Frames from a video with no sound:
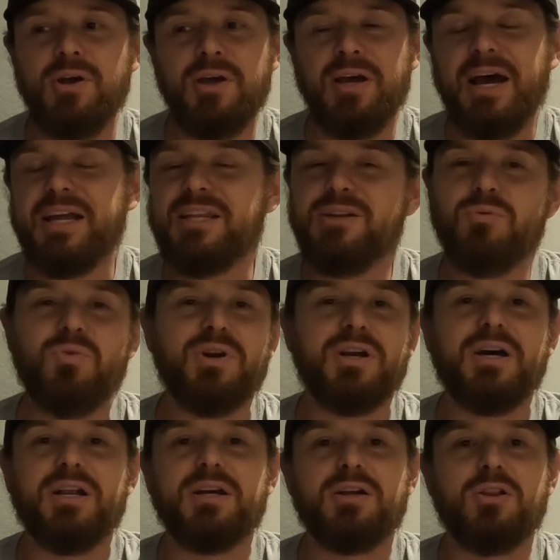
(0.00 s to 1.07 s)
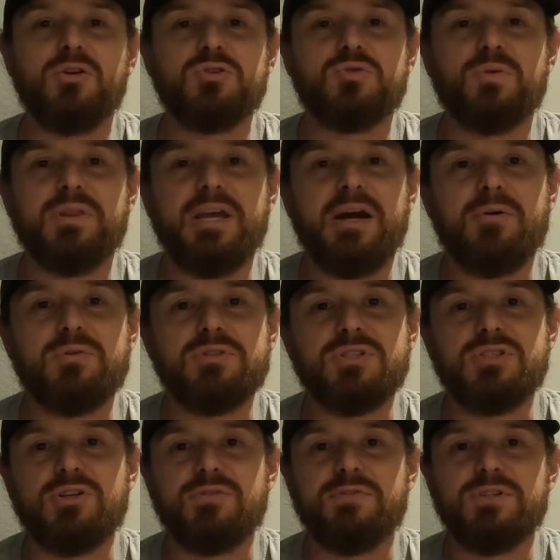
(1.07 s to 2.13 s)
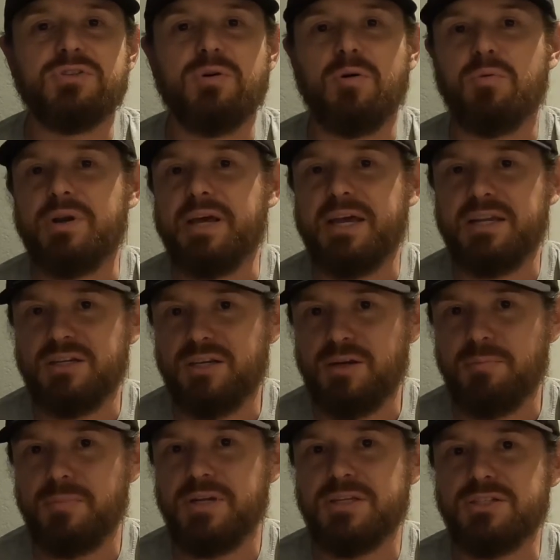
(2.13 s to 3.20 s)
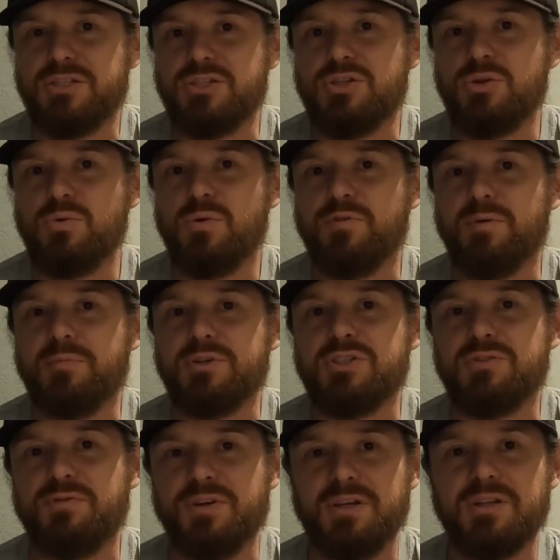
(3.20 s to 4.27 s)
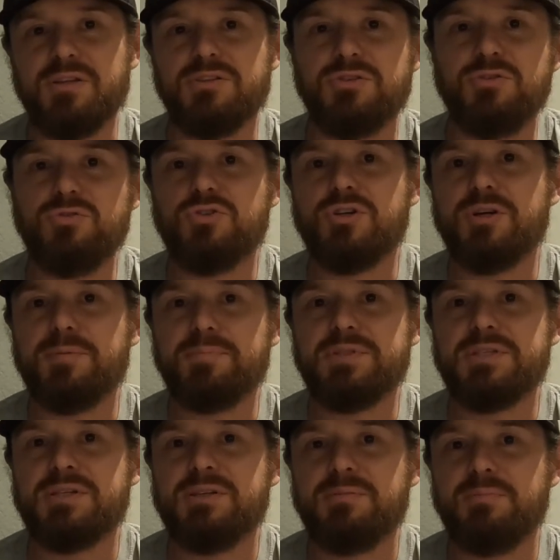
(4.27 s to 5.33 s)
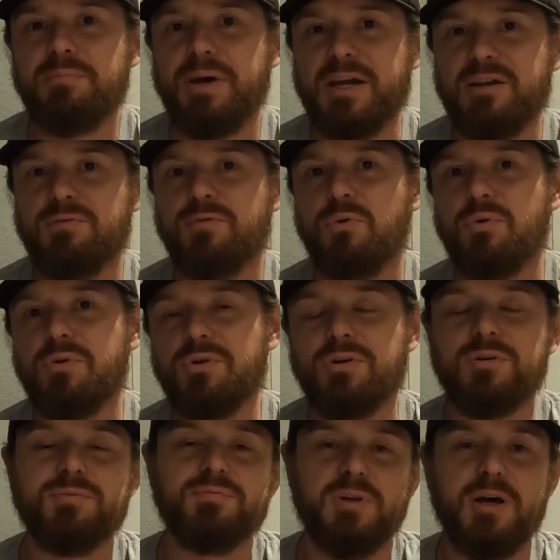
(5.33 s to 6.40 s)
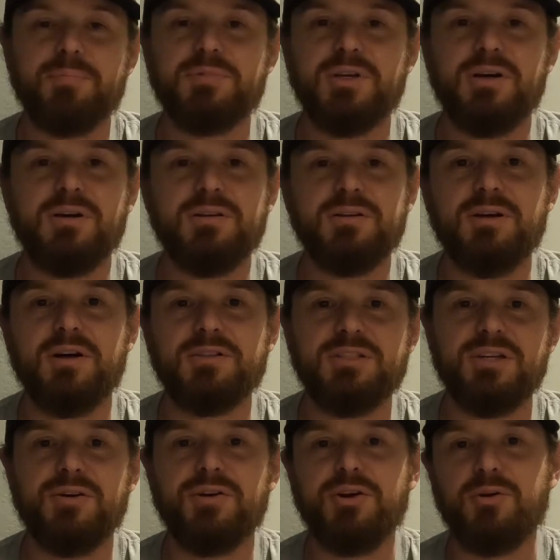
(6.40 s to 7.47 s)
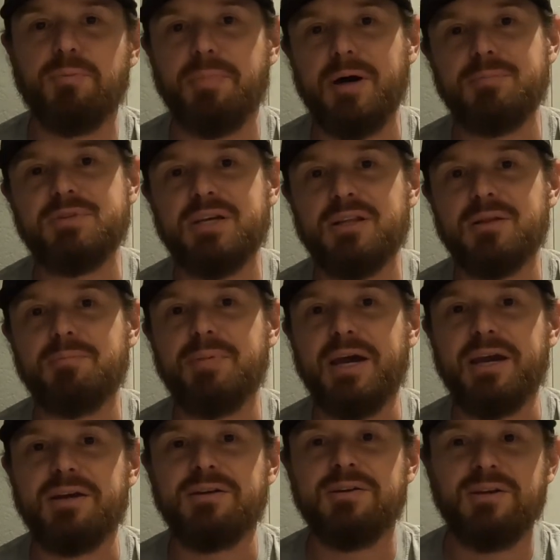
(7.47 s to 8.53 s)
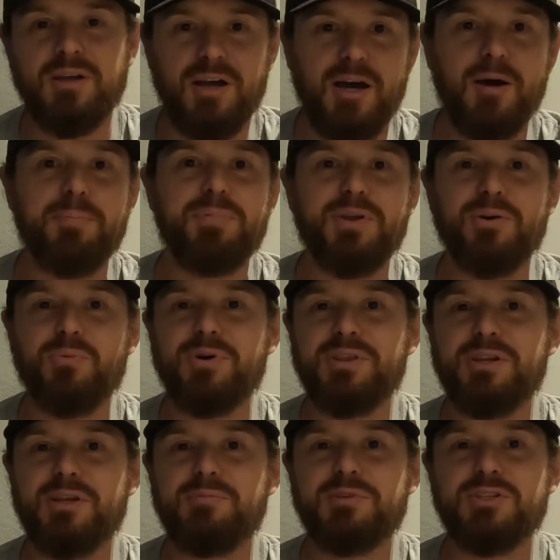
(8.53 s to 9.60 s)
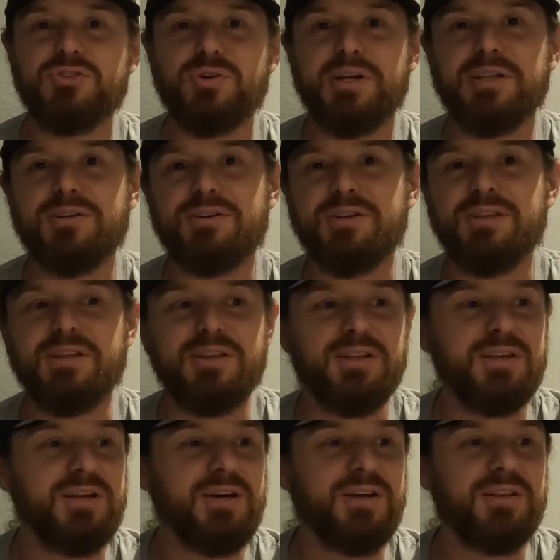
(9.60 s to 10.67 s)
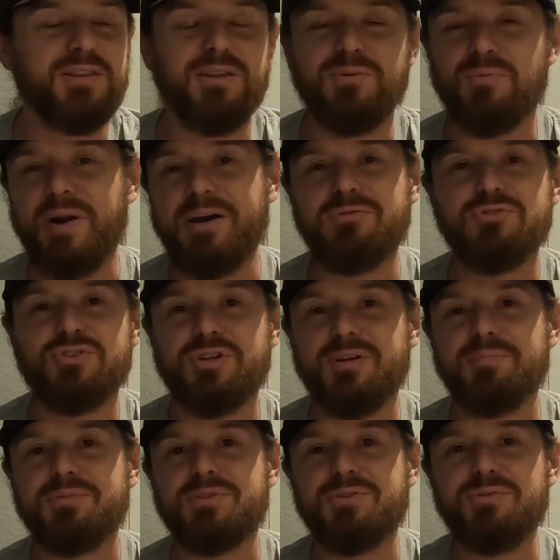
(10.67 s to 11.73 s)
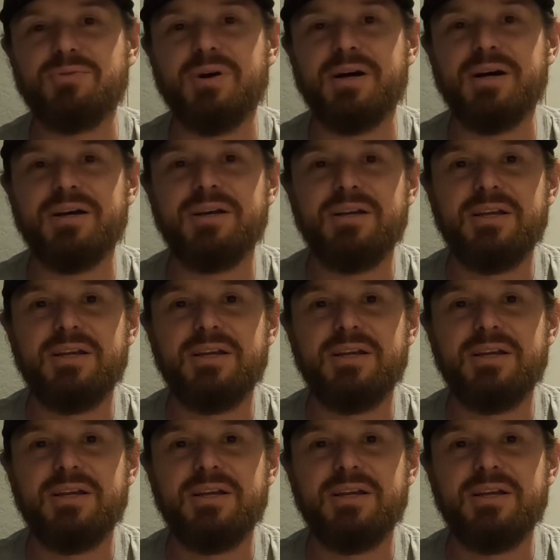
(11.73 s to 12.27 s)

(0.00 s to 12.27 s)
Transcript: I didn't want to cut it close with the hours of service, so I went ahead and committed to 2 of them. But you figure the 2 trips back and forth, or up to Ontario, bobtailing back, up there with an empty trailer, and then the round trip to